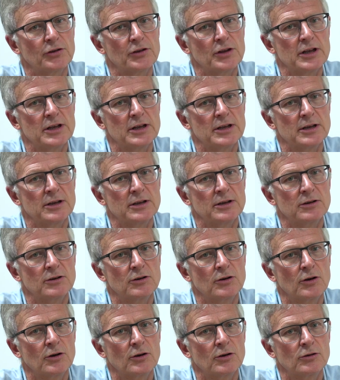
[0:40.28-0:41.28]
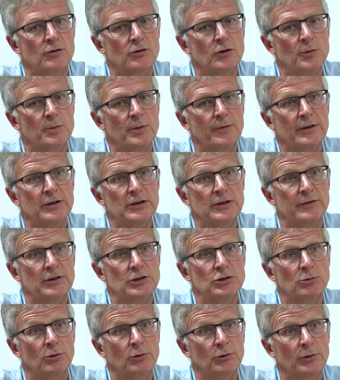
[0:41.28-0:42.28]
The group of
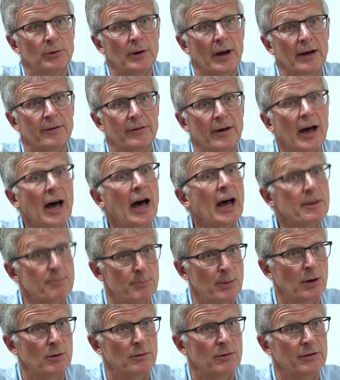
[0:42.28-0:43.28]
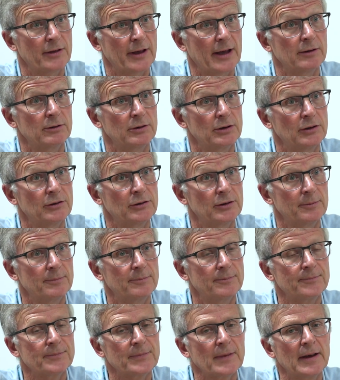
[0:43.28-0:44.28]
individuals who have hypothyroidism,
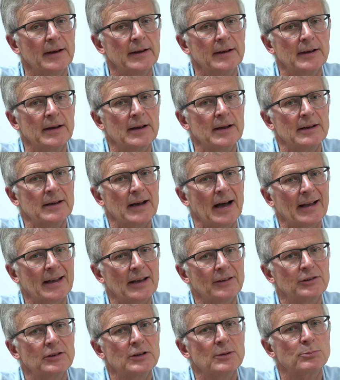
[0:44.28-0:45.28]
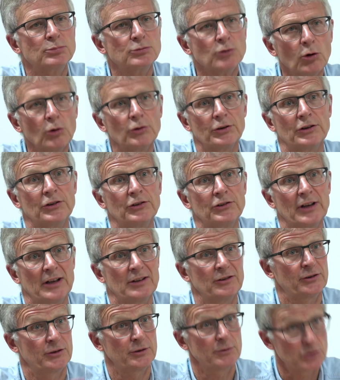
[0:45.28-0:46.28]
I guess in the broadest
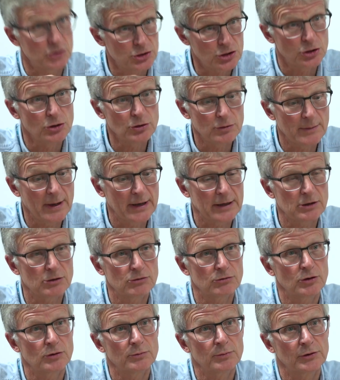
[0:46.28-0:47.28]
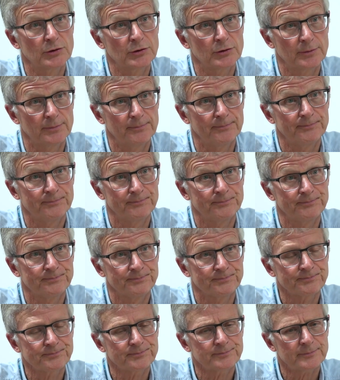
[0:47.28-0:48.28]
sense, there are two main groups.
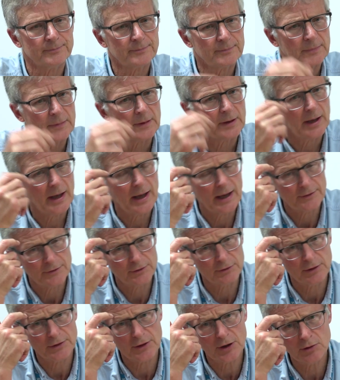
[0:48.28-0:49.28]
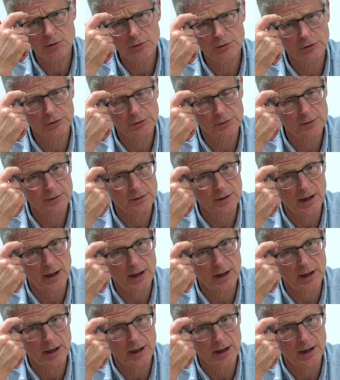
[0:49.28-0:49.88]
There are those